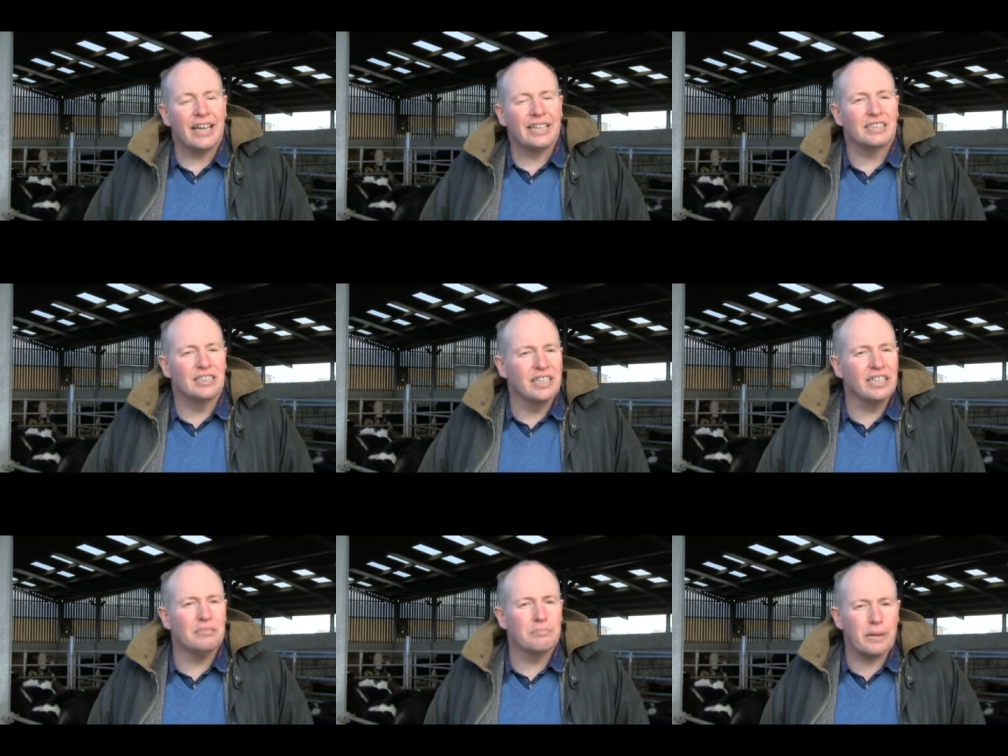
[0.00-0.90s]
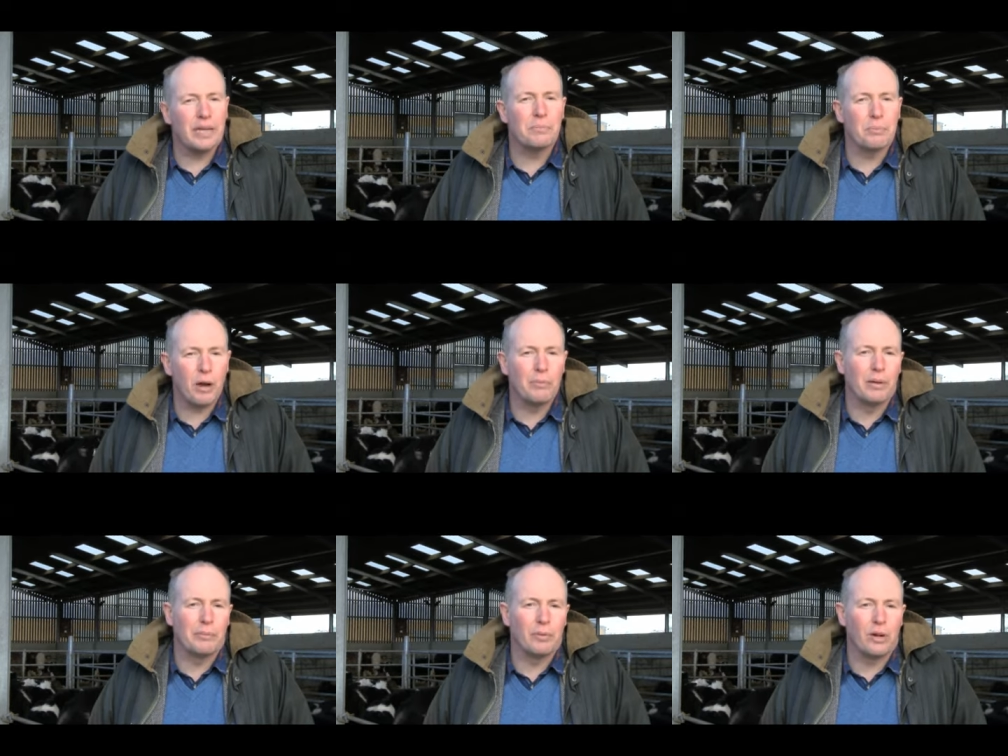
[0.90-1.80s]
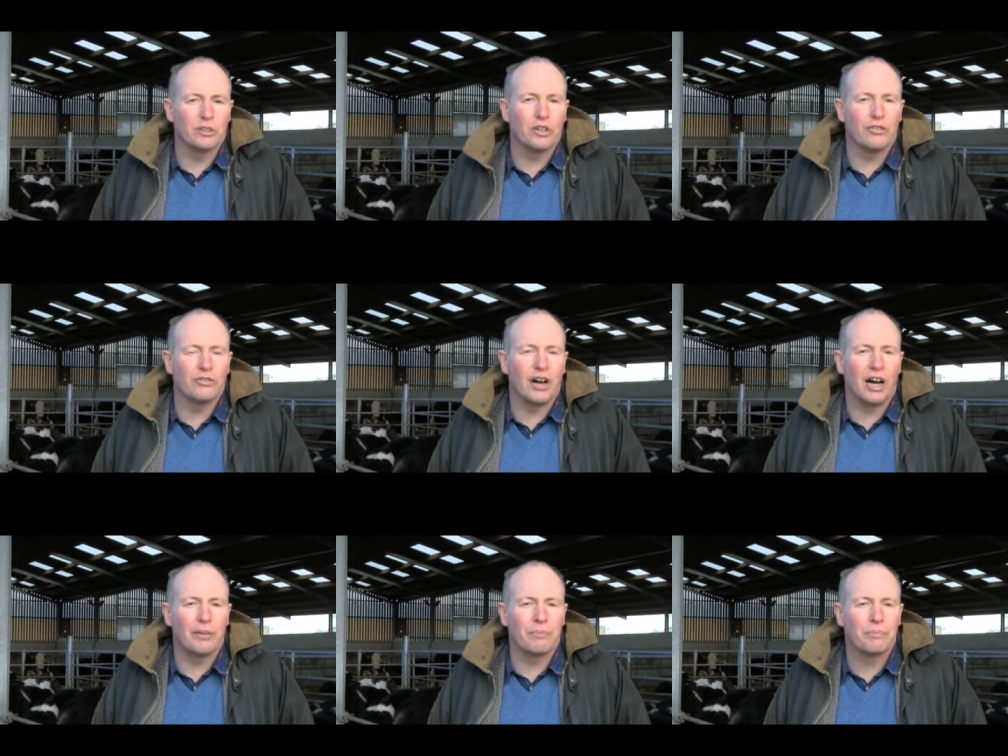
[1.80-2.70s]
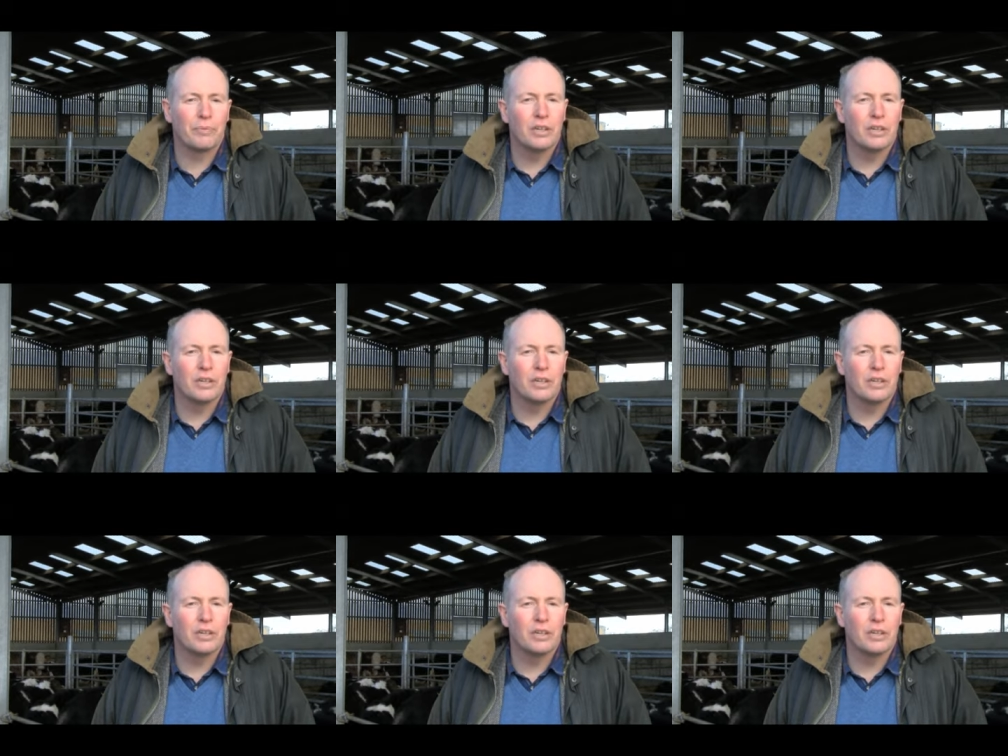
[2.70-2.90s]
it needn't be a problem on your farm.